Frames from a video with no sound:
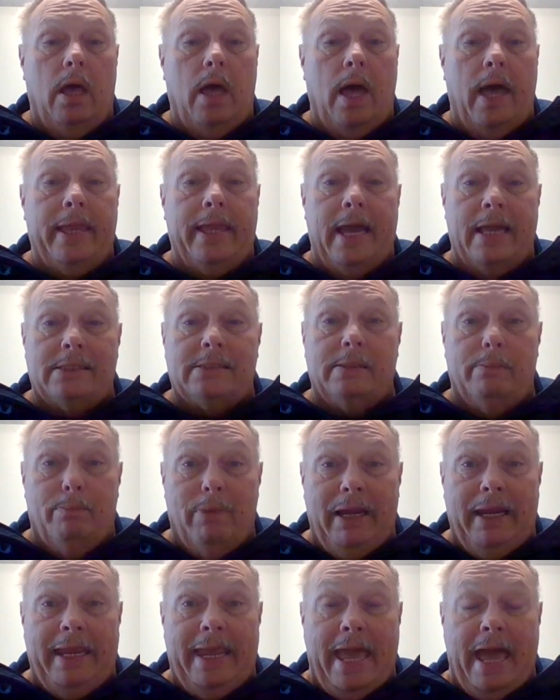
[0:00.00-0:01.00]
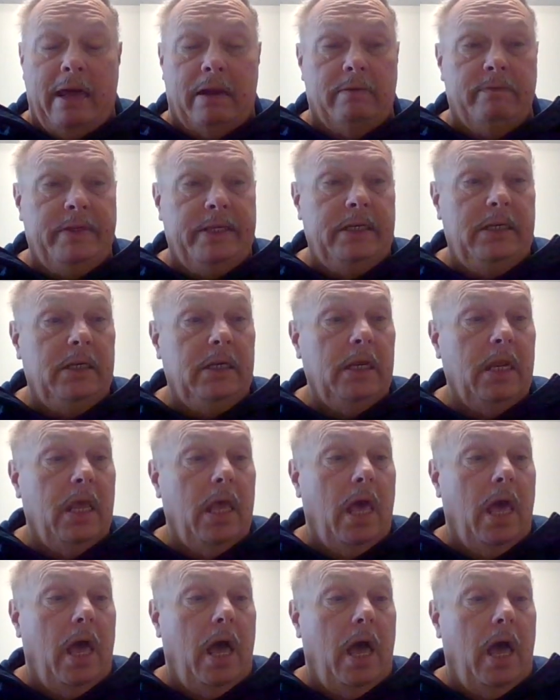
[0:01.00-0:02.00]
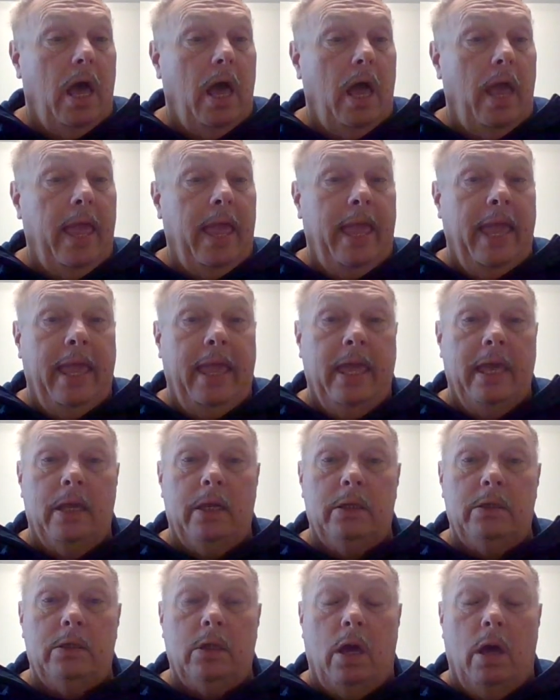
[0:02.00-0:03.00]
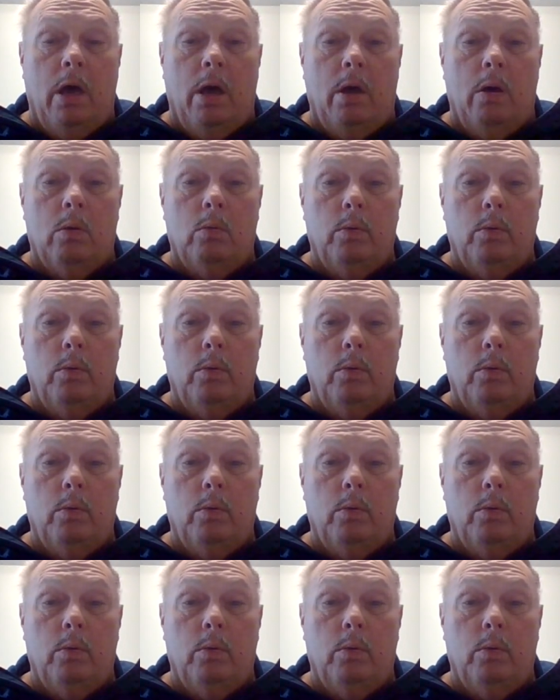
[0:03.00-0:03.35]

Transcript: I got some money out of it, and uh,